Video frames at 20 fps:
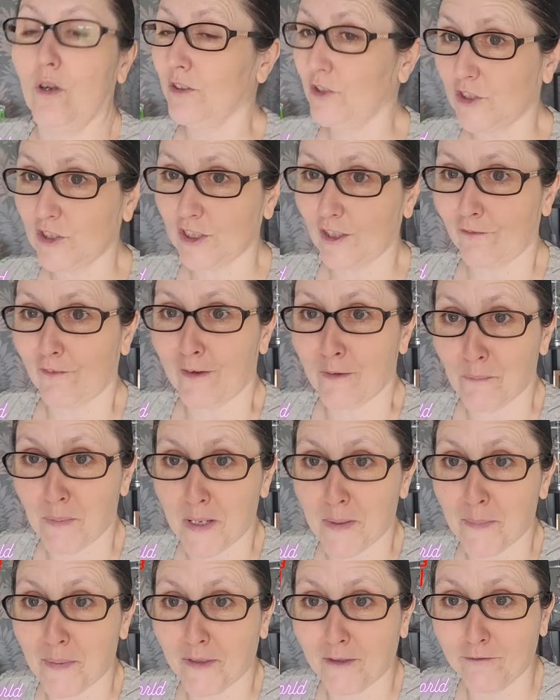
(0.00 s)
Does she think
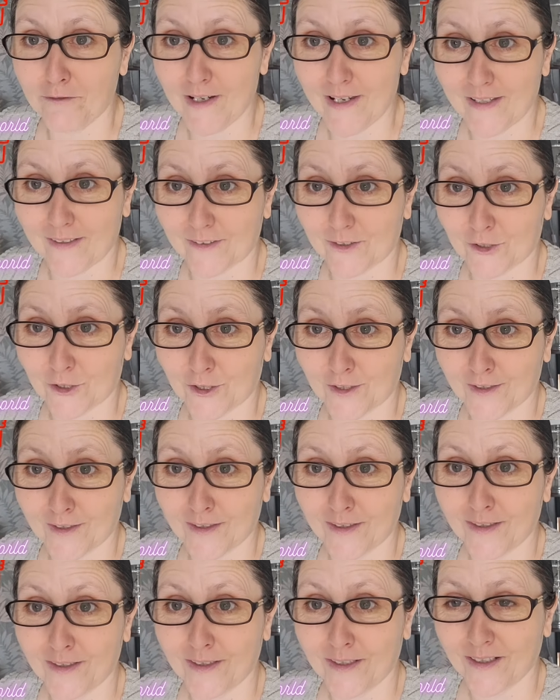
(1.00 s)
people are rich?
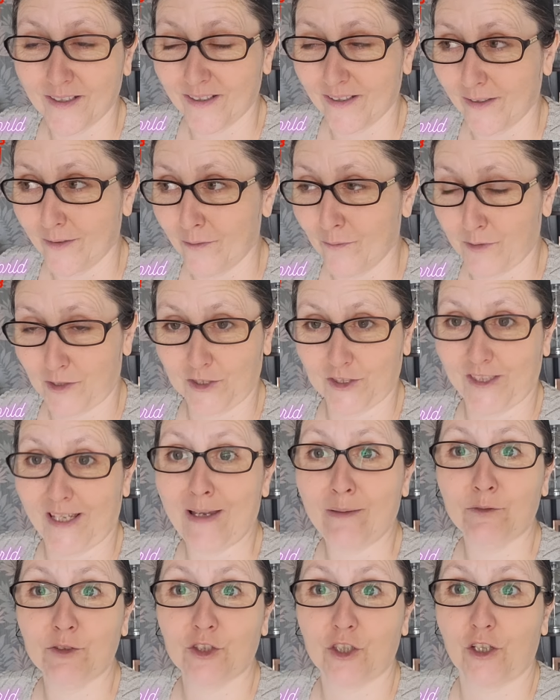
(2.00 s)
because
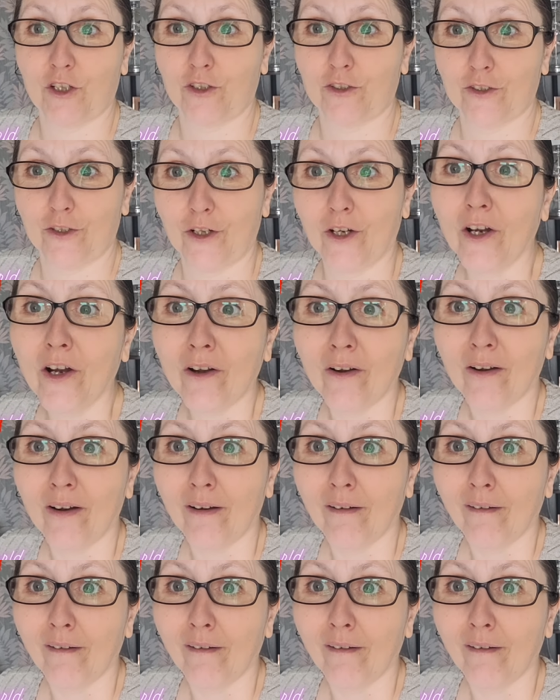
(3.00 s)
I'm sure not.